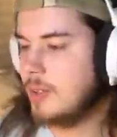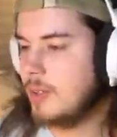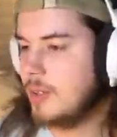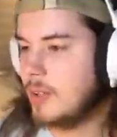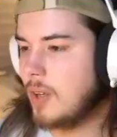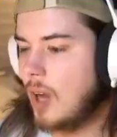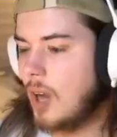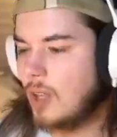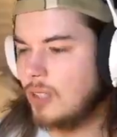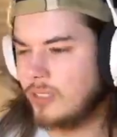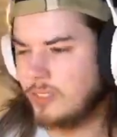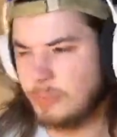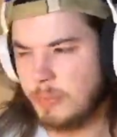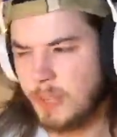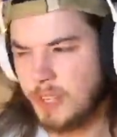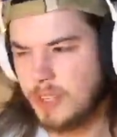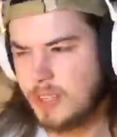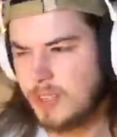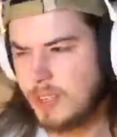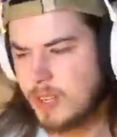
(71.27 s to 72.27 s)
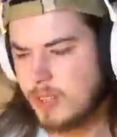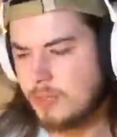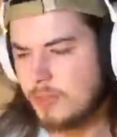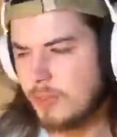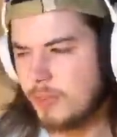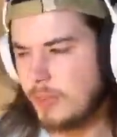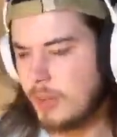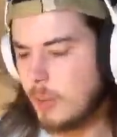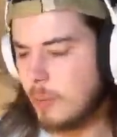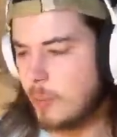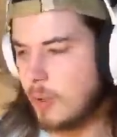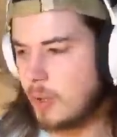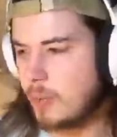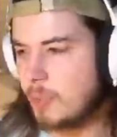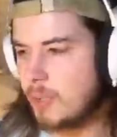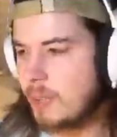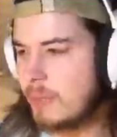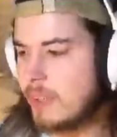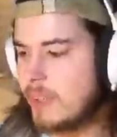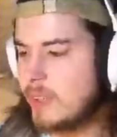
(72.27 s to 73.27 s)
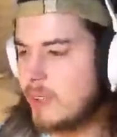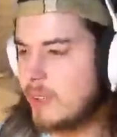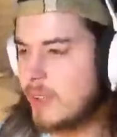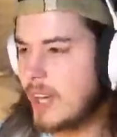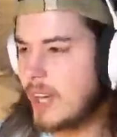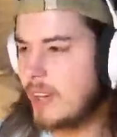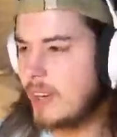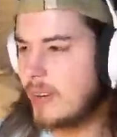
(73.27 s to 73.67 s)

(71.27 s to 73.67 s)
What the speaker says: Hall of Meat stuff, if I will be able to do that,